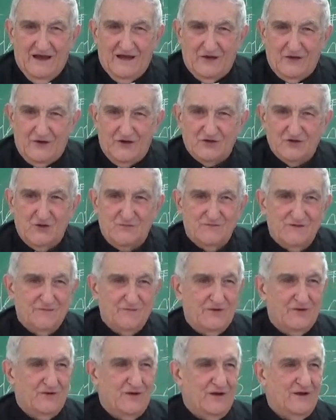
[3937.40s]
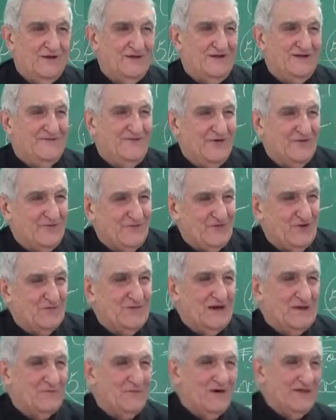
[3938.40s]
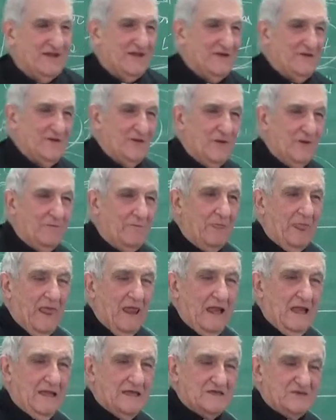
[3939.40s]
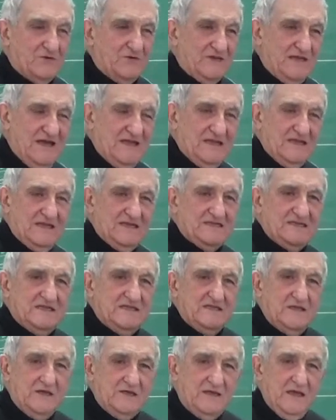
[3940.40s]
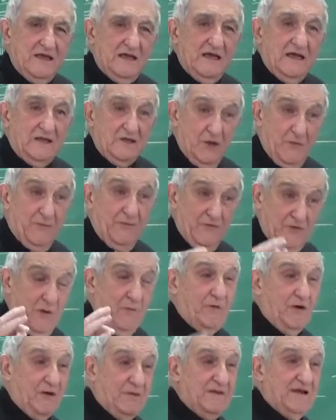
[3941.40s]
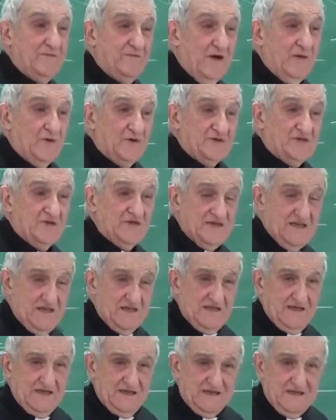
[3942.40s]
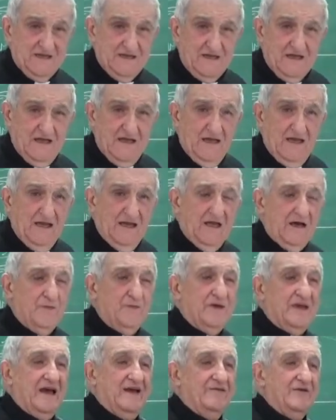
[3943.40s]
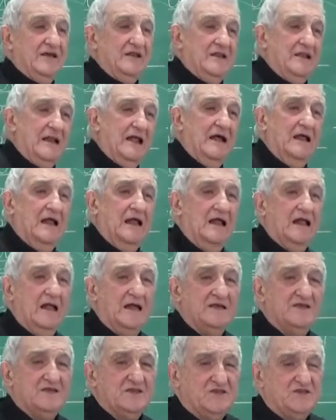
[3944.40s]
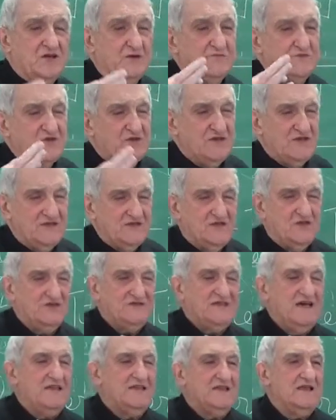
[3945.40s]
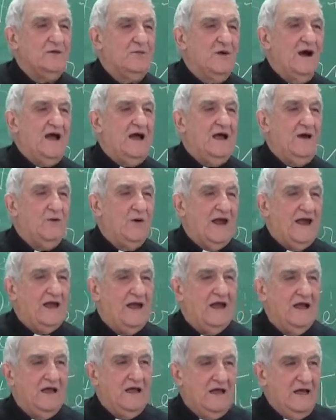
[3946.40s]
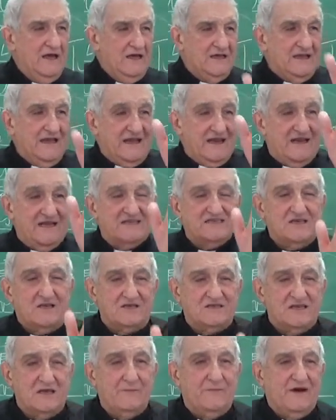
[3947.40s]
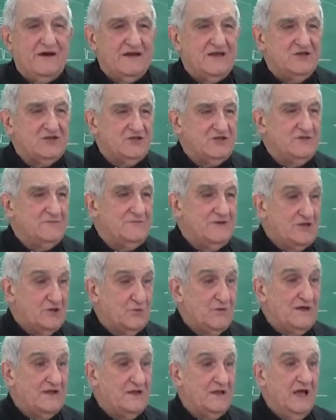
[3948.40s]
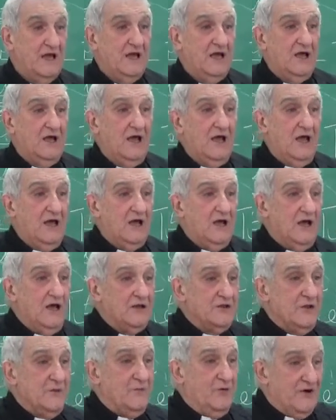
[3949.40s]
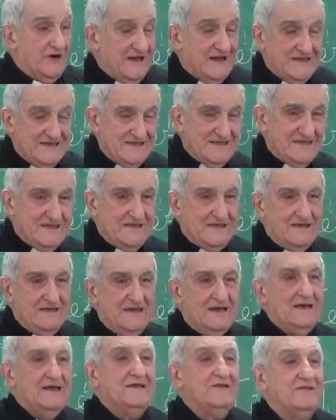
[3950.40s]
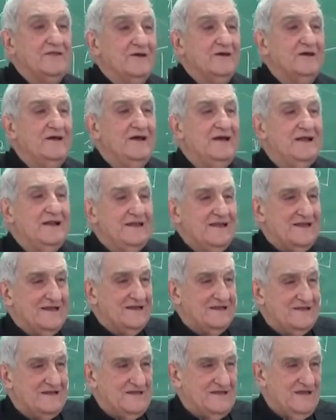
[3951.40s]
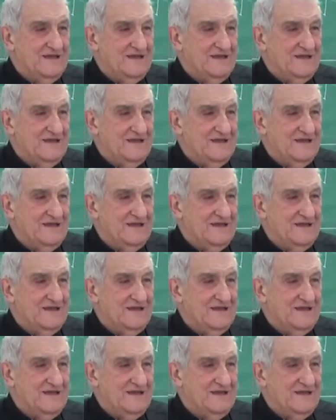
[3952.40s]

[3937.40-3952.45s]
crush the people to make money. You know, so that is the problem in our society. We have in some society where there is a separation between the morality and the legality,